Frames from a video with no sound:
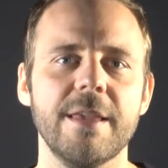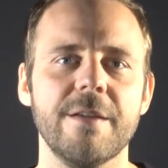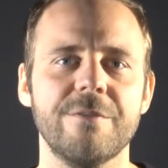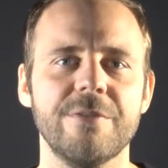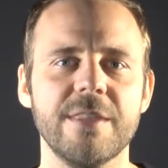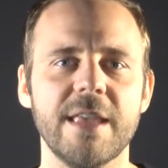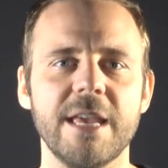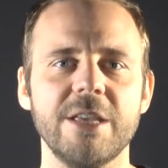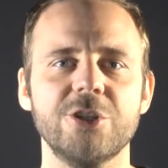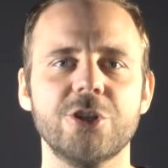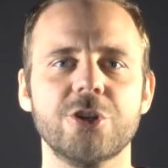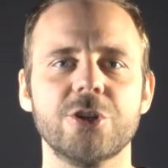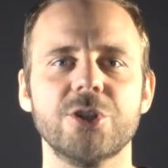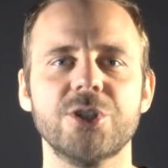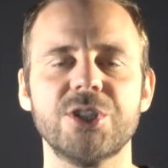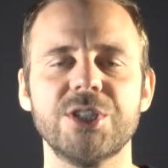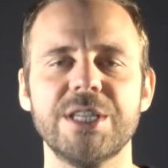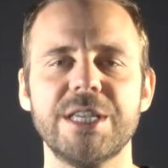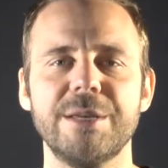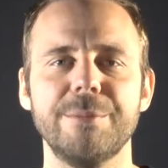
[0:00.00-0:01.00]
of nature
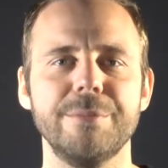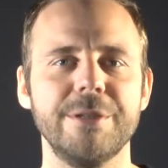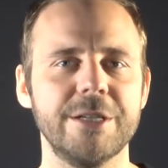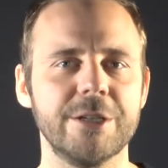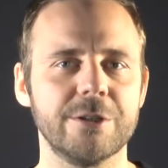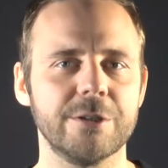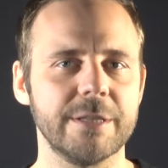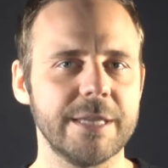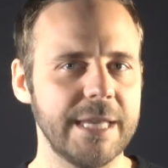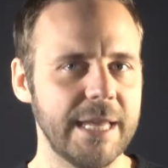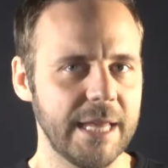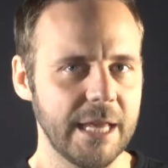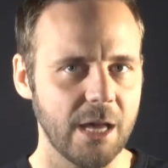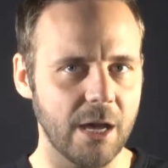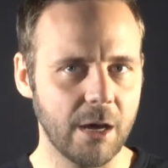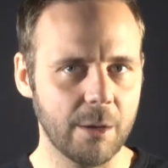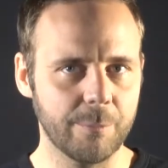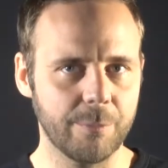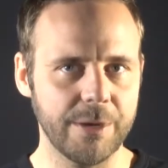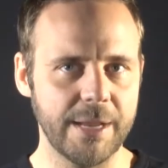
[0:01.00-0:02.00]
seem nearly
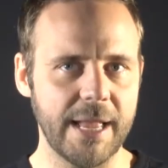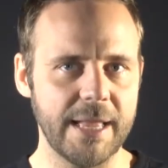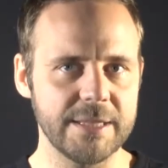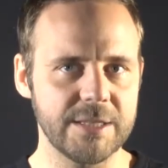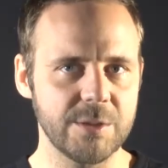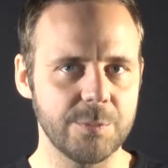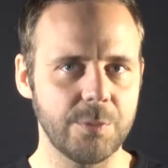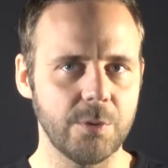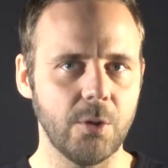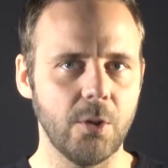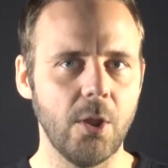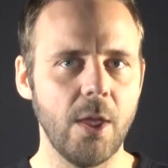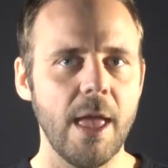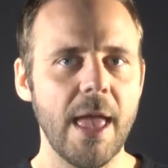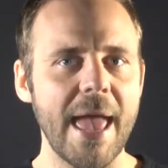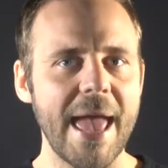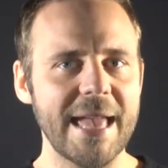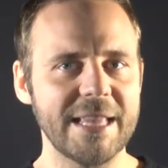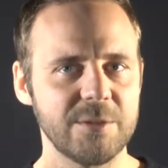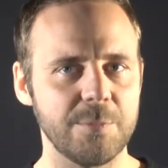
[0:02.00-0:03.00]
incomprehensible
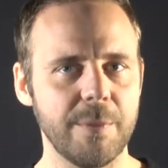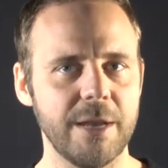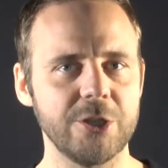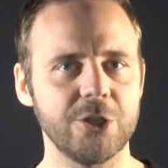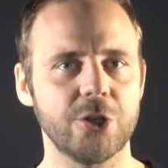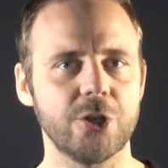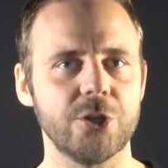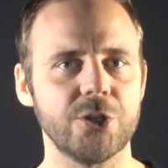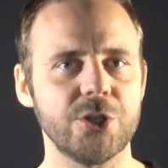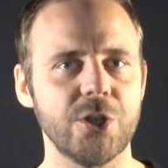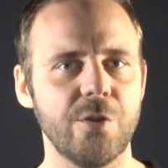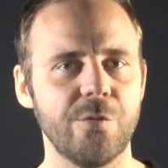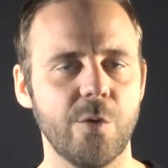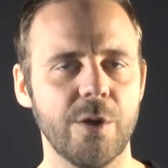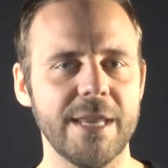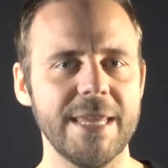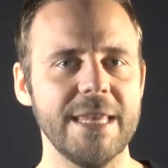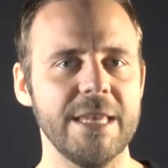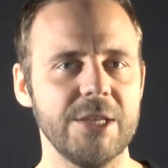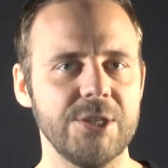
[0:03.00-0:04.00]
as measures of
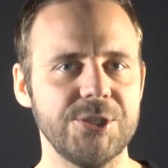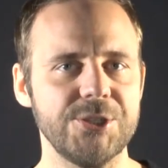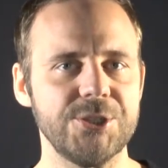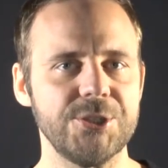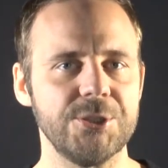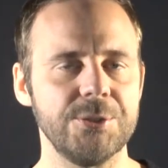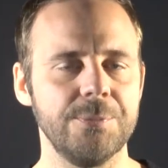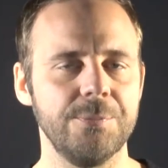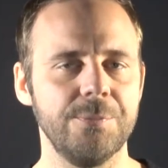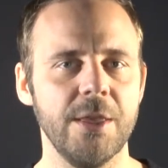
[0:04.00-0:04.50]
what is.